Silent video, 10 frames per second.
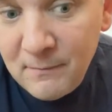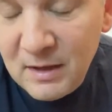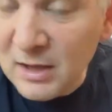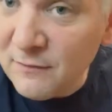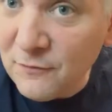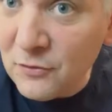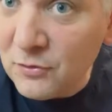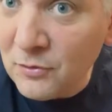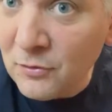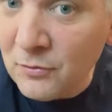if
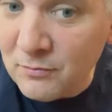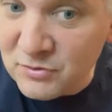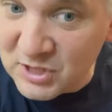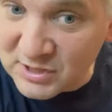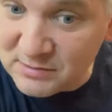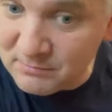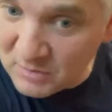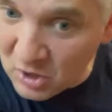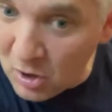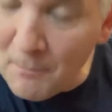you just
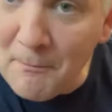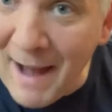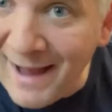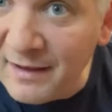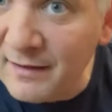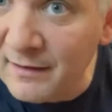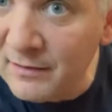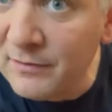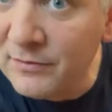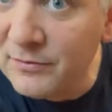come back
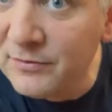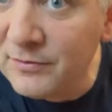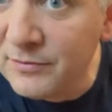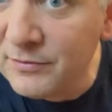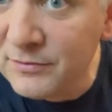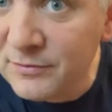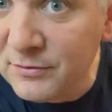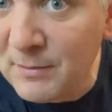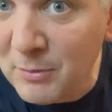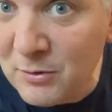
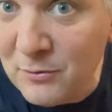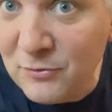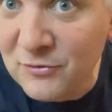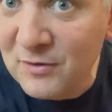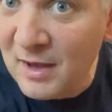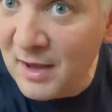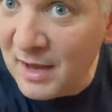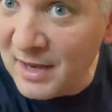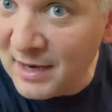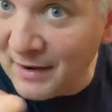to the blues
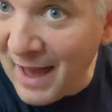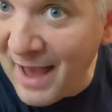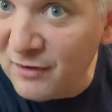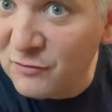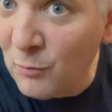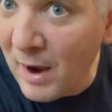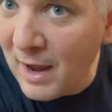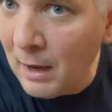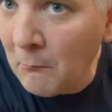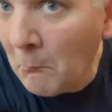in a nice
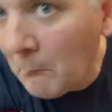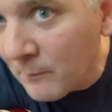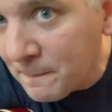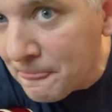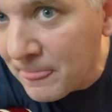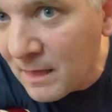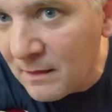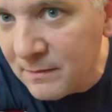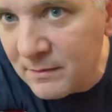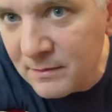way,
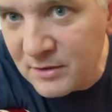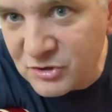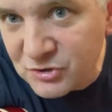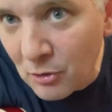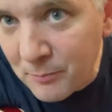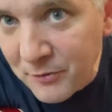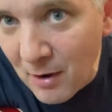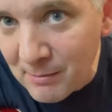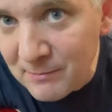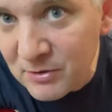there's no
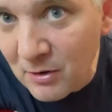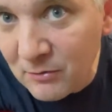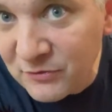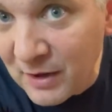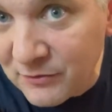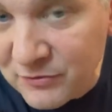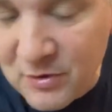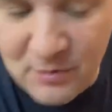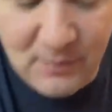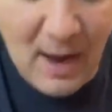problem, you know, sounds
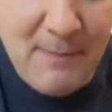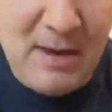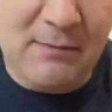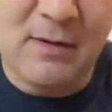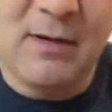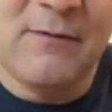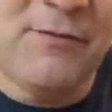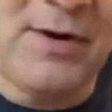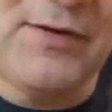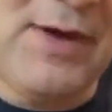good. I mean,
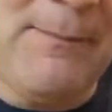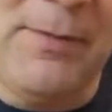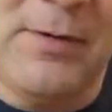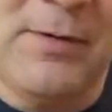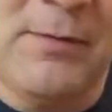for example,